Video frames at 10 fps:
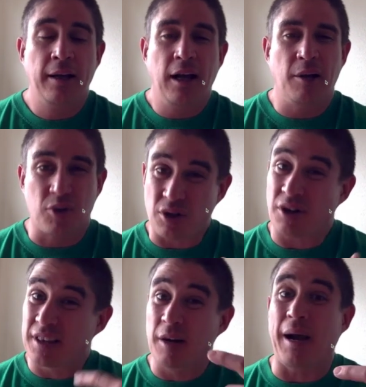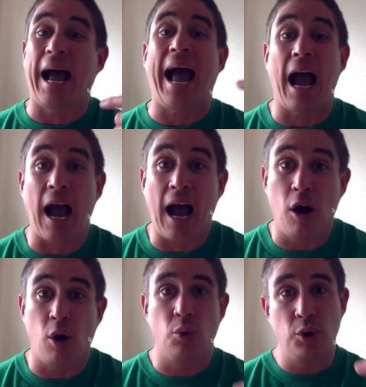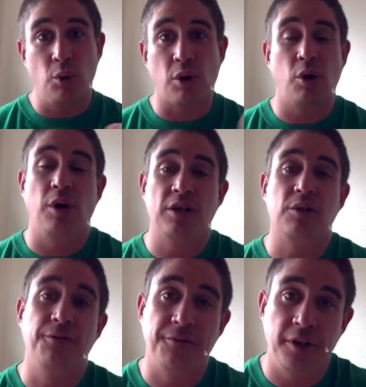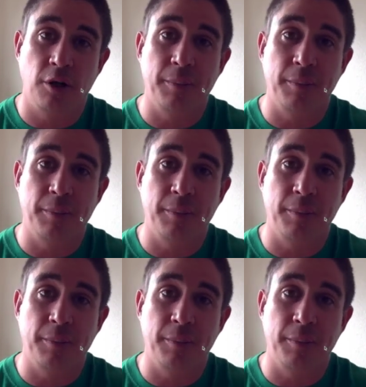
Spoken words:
So start thinking about how you are going to film and